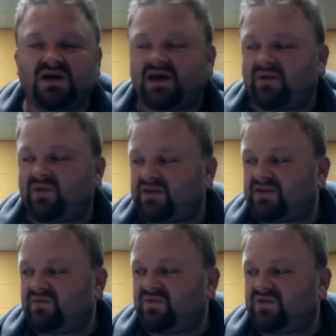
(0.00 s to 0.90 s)
And one
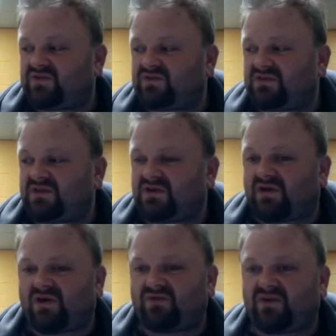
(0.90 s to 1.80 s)
of them was
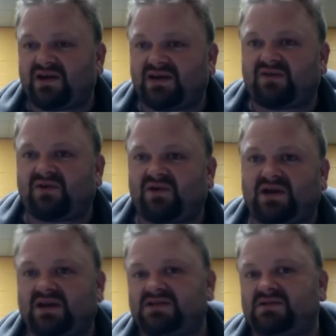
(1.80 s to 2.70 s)
the hovering
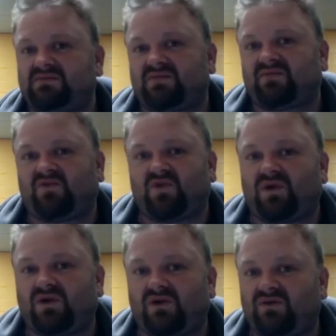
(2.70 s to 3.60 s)
derelict ship
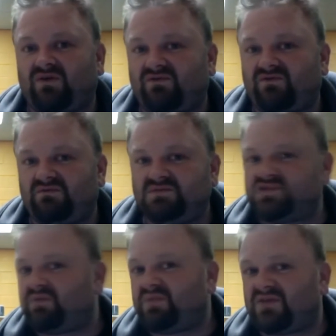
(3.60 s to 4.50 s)
full of
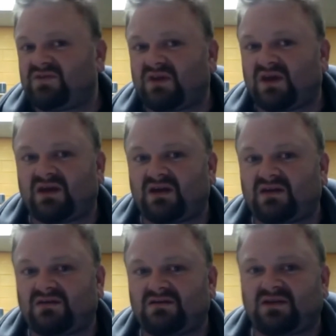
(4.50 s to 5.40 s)
zombies,
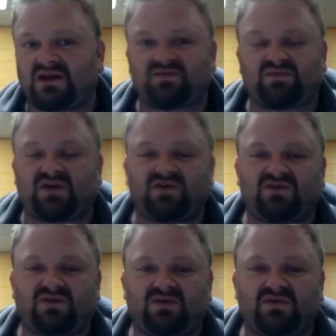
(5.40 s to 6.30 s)
and that's
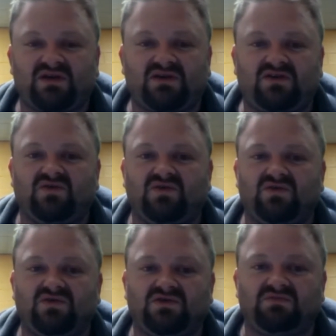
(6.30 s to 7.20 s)
because I'm a huge,